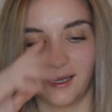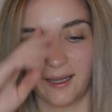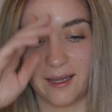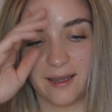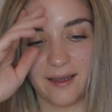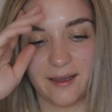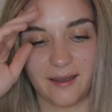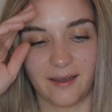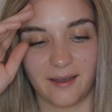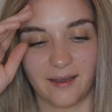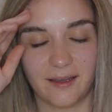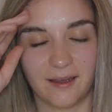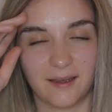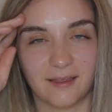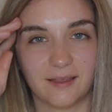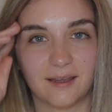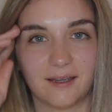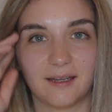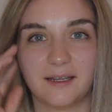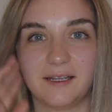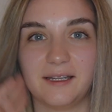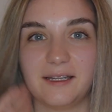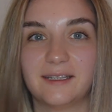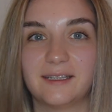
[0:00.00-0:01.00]
And
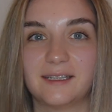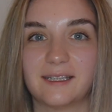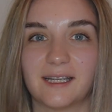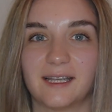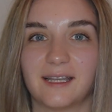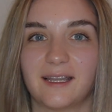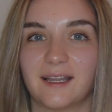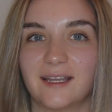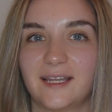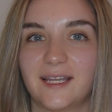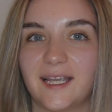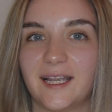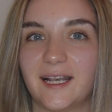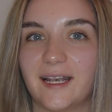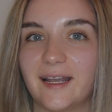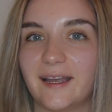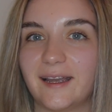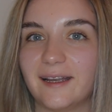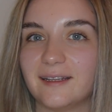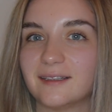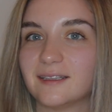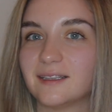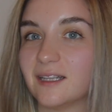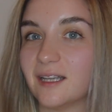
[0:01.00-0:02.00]
he said that he
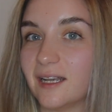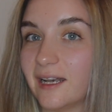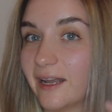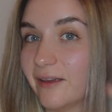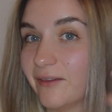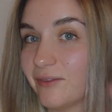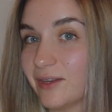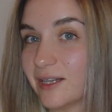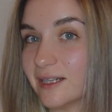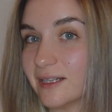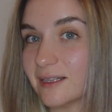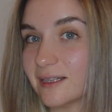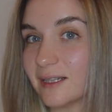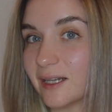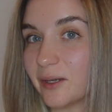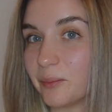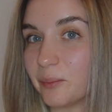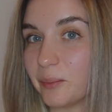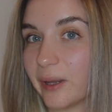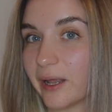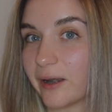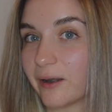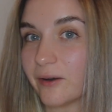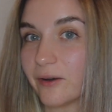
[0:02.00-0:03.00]
likes the left-hand
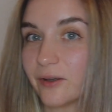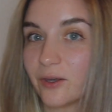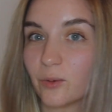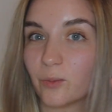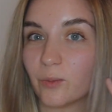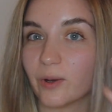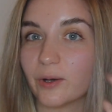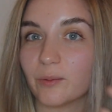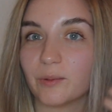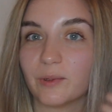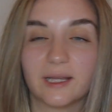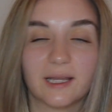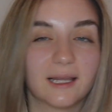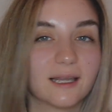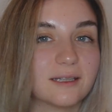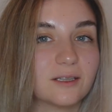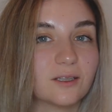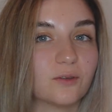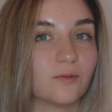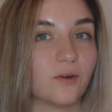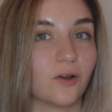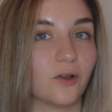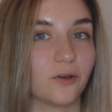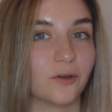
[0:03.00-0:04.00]
side better, the one with
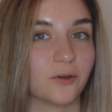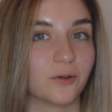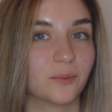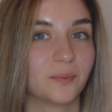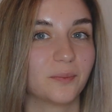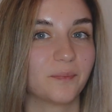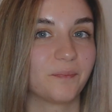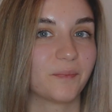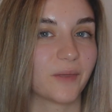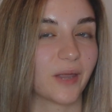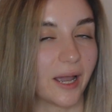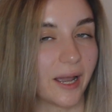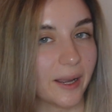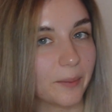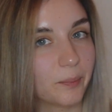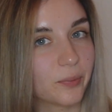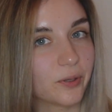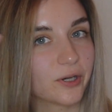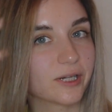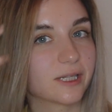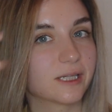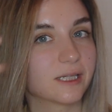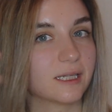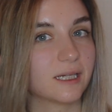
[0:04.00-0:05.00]
less volume. I
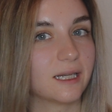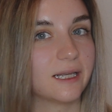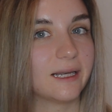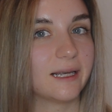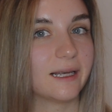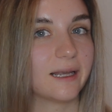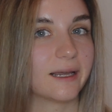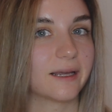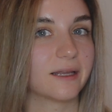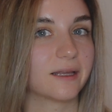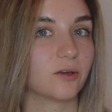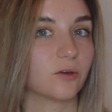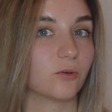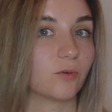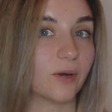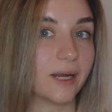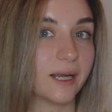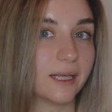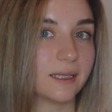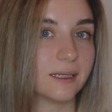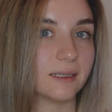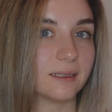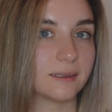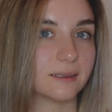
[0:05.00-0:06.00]
personally like the
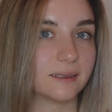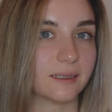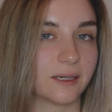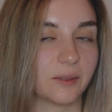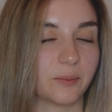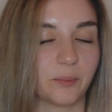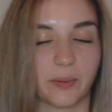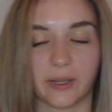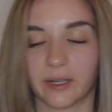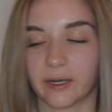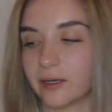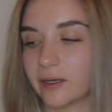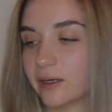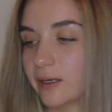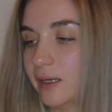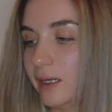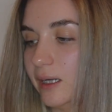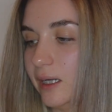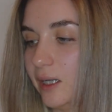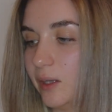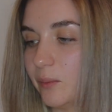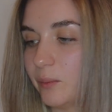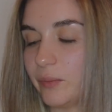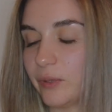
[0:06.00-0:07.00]
right-hand side better
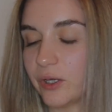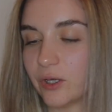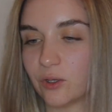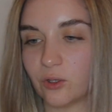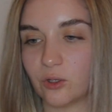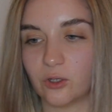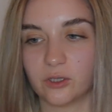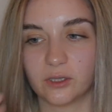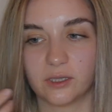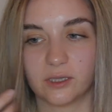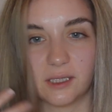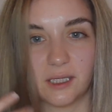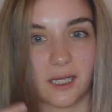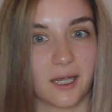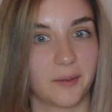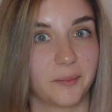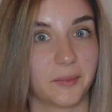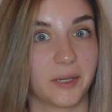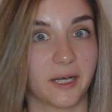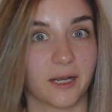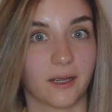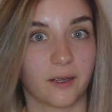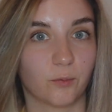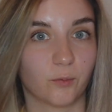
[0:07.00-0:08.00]
because, I
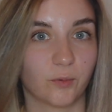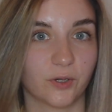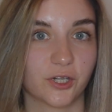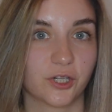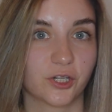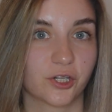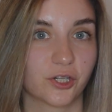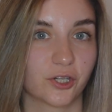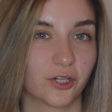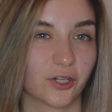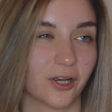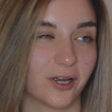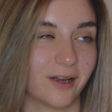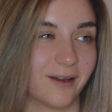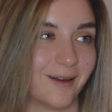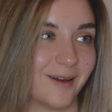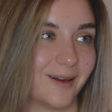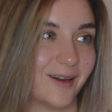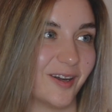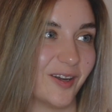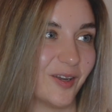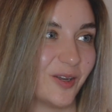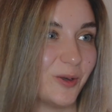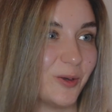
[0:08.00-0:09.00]
mean, I wish
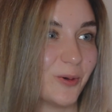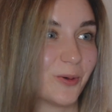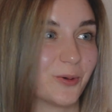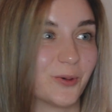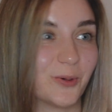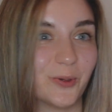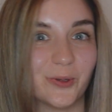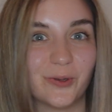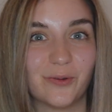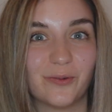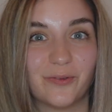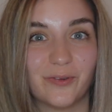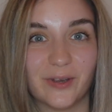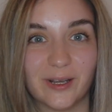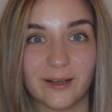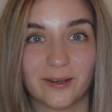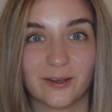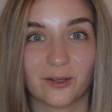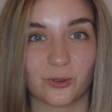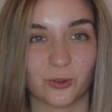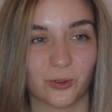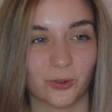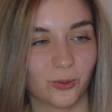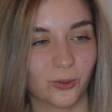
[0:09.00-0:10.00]
you could feel
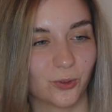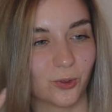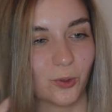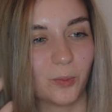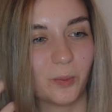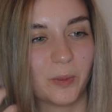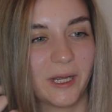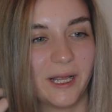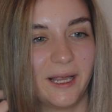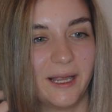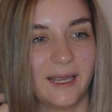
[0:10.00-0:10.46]
through YouTube.